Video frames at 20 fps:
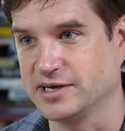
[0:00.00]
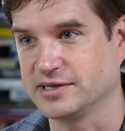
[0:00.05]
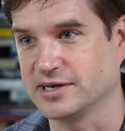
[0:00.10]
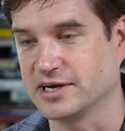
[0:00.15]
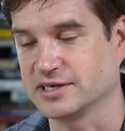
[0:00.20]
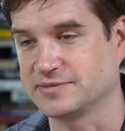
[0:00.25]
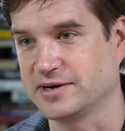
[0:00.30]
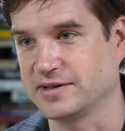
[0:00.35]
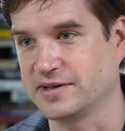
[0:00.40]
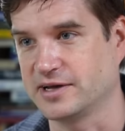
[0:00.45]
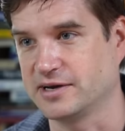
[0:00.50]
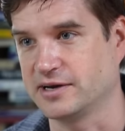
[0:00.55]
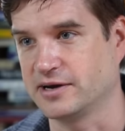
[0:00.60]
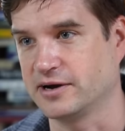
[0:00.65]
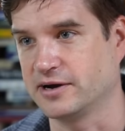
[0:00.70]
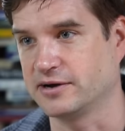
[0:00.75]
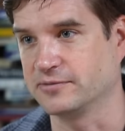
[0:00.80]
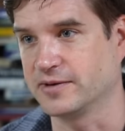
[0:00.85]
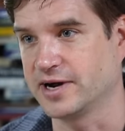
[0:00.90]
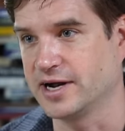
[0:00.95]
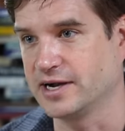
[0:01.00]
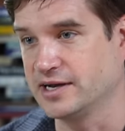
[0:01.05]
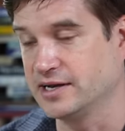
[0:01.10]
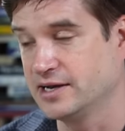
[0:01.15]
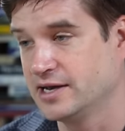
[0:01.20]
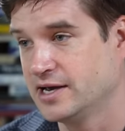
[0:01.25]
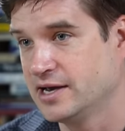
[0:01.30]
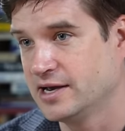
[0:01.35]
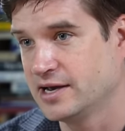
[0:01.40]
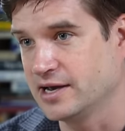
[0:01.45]
He talks about that in On Writing.
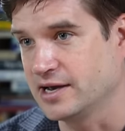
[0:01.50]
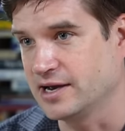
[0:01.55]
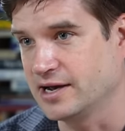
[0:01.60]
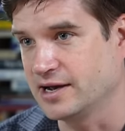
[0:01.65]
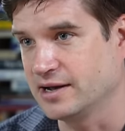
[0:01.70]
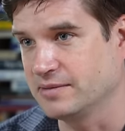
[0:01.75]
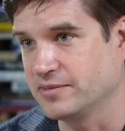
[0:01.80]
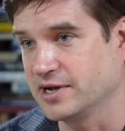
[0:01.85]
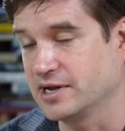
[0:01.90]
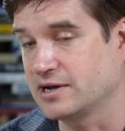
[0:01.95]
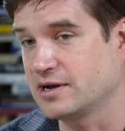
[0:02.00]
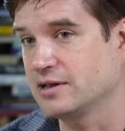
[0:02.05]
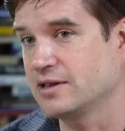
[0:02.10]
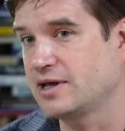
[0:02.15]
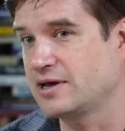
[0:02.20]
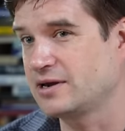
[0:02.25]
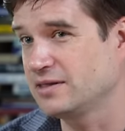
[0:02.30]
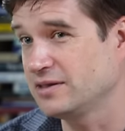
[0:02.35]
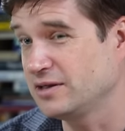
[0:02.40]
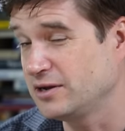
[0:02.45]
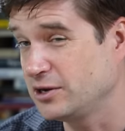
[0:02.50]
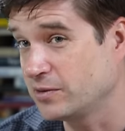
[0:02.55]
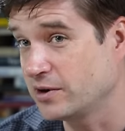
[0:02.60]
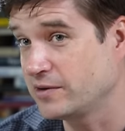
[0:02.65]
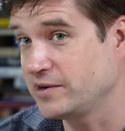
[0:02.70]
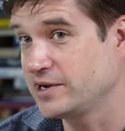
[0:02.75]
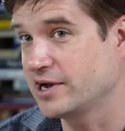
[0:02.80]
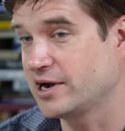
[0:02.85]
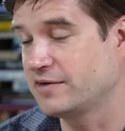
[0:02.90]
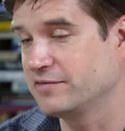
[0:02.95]
Uh, but a lot of
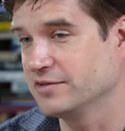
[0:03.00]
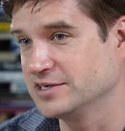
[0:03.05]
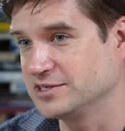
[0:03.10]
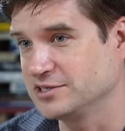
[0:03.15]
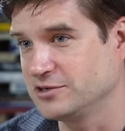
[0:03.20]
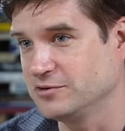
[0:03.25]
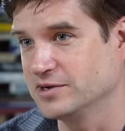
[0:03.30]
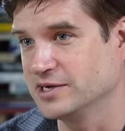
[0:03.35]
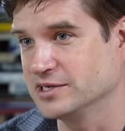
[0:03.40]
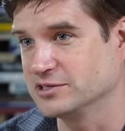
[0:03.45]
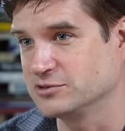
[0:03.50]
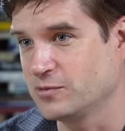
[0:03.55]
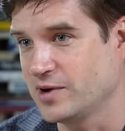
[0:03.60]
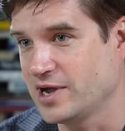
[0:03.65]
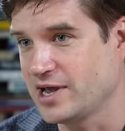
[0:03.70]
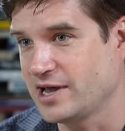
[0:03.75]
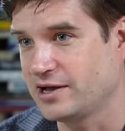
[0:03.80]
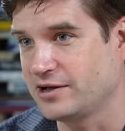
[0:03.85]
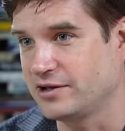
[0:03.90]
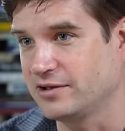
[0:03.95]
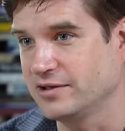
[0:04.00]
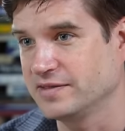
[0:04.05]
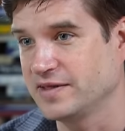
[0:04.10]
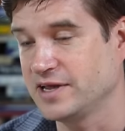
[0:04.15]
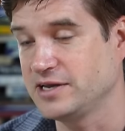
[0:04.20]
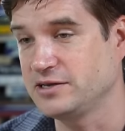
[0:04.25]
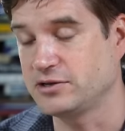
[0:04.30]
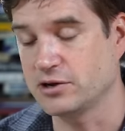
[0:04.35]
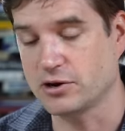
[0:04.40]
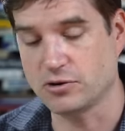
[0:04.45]
literary novelists do it as well.
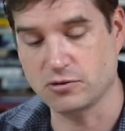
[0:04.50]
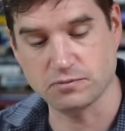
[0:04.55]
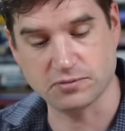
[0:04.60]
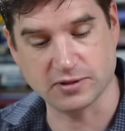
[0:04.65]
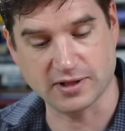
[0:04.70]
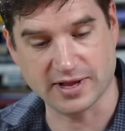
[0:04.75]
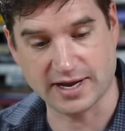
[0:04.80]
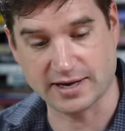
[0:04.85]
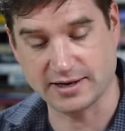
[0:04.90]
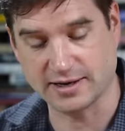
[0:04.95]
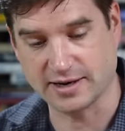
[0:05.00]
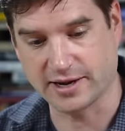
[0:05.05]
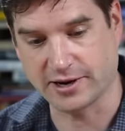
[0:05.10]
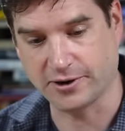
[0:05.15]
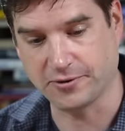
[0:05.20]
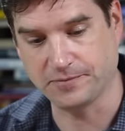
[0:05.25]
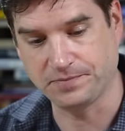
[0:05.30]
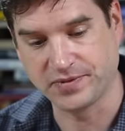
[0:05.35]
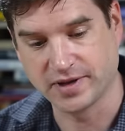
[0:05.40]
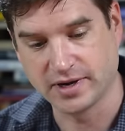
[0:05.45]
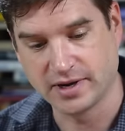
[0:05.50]
They don't plan it out.